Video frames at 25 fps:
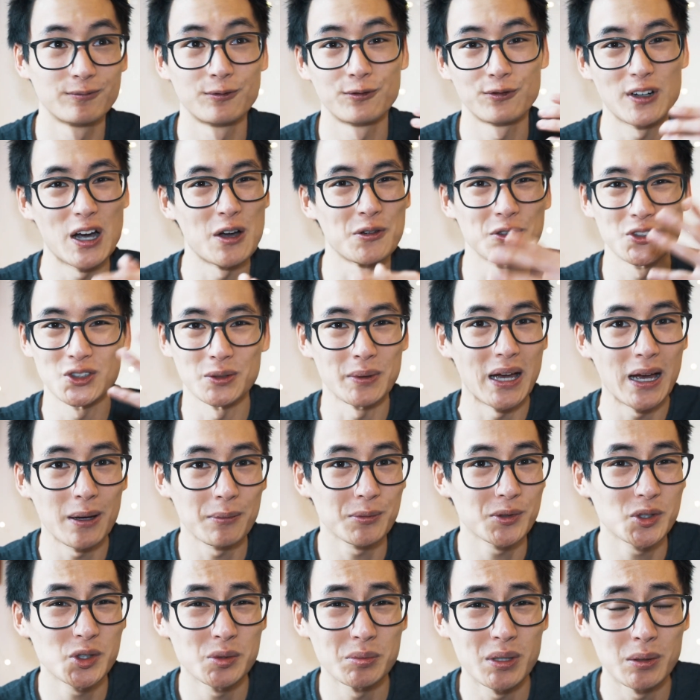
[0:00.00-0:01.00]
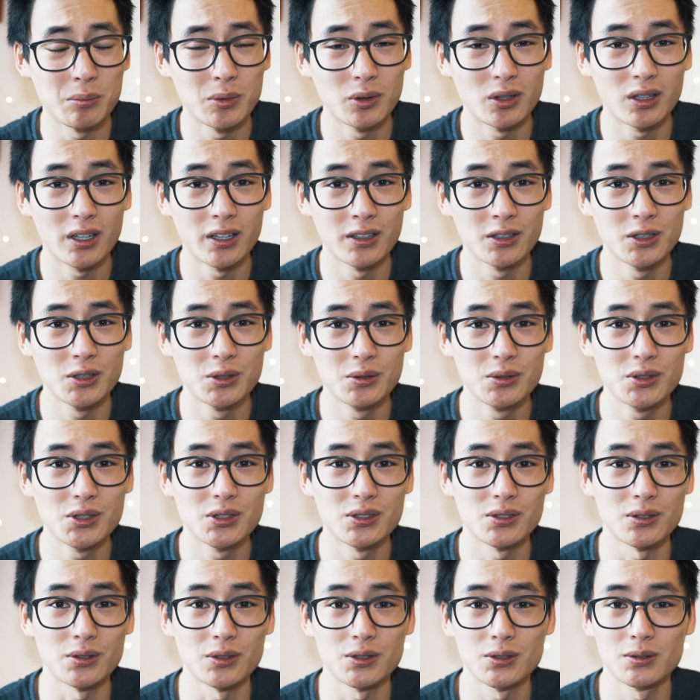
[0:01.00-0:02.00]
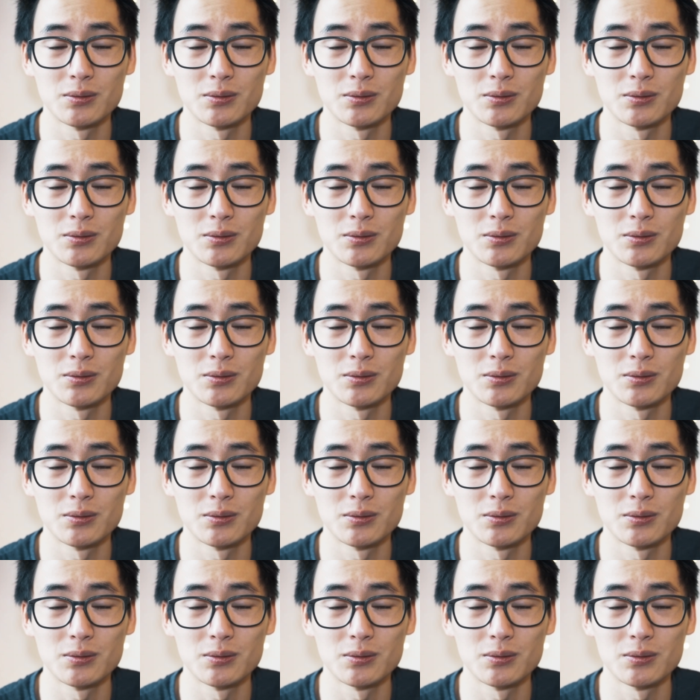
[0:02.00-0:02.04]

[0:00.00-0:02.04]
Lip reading: found some apps maybe you can use,